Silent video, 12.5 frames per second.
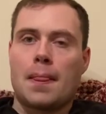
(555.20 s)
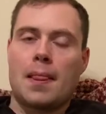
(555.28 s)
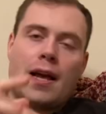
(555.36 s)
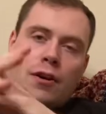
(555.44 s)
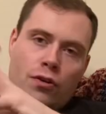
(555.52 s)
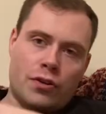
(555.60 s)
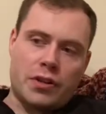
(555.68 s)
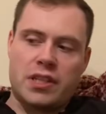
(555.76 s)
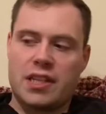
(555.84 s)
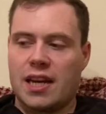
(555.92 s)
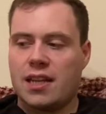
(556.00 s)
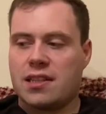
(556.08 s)
and others
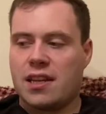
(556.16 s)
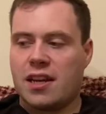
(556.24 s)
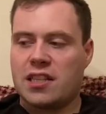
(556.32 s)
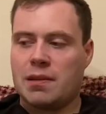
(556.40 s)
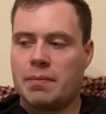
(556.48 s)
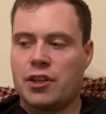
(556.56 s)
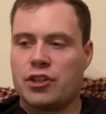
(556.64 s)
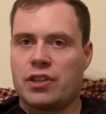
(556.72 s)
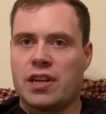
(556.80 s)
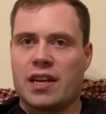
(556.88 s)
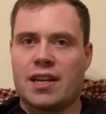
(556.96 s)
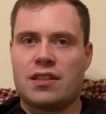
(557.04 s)
say it's an
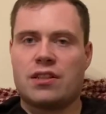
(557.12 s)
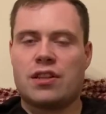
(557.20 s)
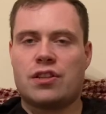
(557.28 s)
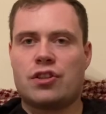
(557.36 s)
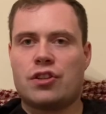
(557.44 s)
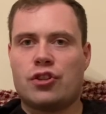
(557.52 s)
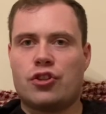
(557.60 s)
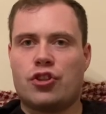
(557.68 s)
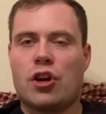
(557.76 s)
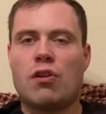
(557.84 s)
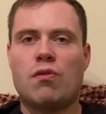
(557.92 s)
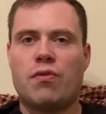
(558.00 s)
exhibition against this
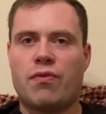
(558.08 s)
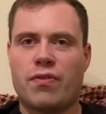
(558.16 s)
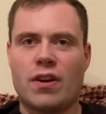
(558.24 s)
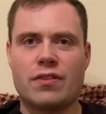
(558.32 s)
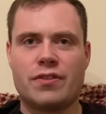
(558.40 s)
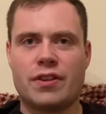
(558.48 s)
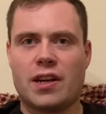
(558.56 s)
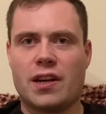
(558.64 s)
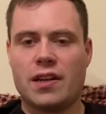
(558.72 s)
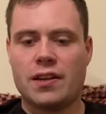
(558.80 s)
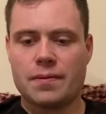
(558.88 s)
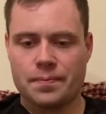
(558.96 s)
Joe Fontenot
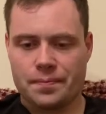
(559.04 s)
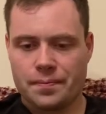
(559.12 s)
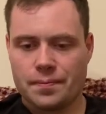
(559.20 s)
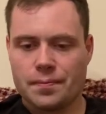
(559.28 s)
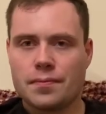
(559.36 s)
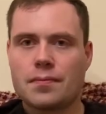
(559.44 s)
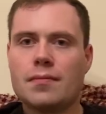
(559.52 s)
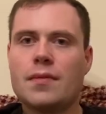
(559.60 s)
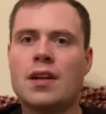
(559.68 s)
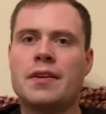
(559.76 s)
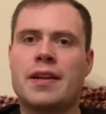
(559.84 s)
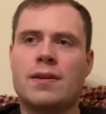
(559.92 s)
guy.
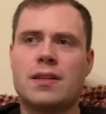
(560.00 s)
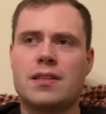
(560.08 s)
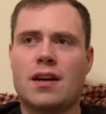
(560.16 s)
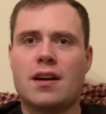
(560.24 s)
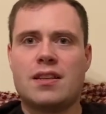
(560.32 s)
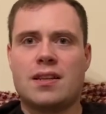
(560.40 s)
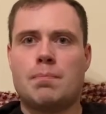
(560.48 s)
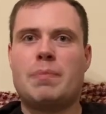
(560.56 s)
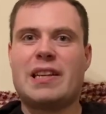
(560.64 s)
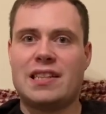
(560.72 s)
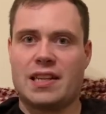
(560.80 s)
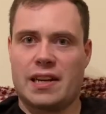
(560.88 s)
Now, this guy is a
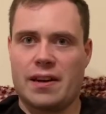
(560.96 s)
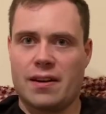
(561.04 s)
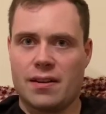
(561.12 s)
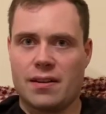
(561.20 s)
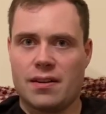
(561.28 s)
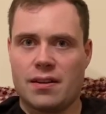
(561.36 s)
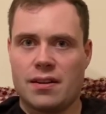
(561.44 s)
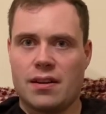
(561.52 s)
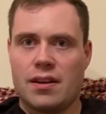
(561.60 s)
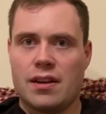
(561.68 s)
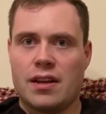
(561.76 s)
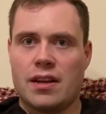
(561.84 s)
billionaire.
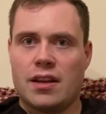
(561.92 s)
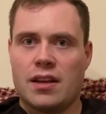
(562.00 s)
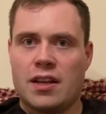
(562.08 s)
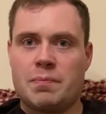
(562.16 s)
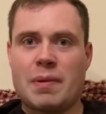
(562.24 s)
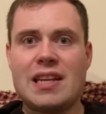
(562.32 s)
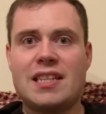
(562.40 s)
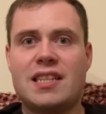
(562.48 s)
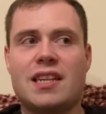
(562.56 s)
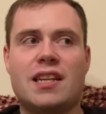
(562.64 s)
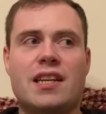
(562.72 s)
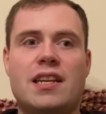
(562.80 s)
He's
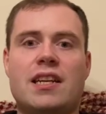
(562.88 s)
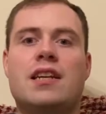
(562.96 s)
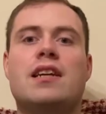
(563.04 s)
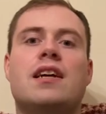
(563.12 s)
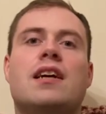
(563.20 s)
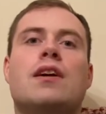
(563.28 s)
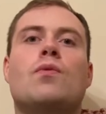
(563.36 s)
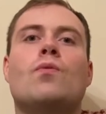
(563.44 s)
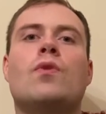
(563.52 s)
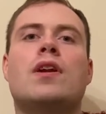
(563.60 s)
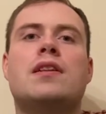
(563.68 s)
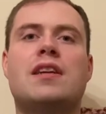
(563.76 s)
basically
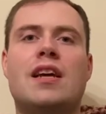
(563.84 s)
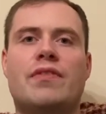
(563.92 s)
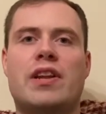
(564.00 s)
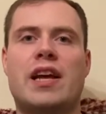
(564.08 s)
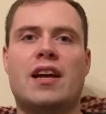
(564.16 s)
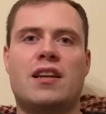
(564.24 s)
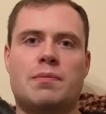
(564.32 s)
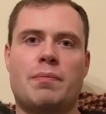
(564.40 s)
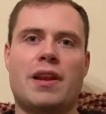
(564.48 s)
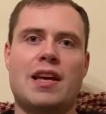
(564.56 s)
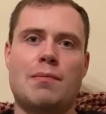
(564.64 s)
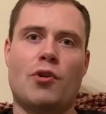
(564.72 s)
one of David Haye's
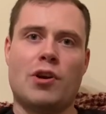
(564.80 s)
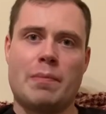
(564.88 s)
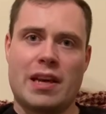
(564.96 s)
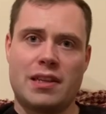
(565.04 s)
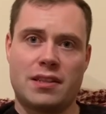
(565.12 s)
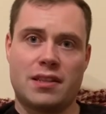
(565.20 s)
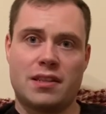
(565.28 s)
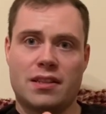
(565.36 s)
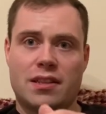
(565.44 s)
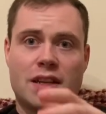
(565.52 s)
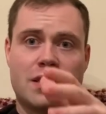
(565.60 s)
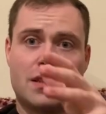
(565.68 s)
playboy mates.
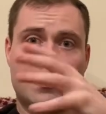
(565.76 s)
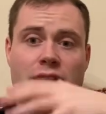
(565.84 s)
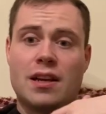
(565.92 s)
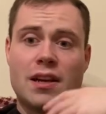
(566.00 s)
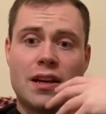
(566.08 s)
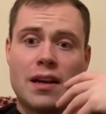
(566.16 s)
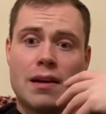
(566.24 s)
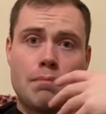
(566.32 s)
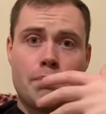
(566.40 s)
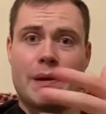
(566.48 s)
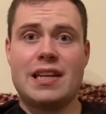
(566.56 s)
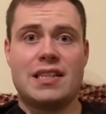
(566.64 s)
That's
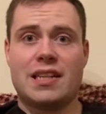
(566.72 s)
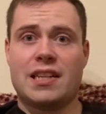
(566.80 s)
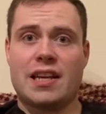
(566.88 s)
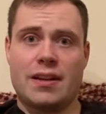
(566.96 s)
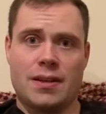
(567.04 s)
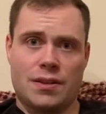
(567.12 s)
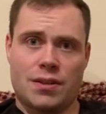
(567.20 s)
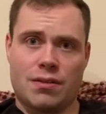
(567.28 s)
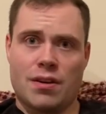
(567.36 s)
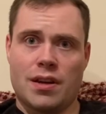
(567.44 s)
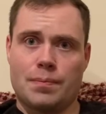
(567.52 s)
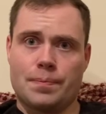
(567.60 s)
basically how you
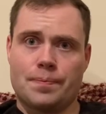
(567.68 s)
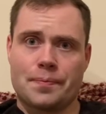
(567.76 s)
describe him.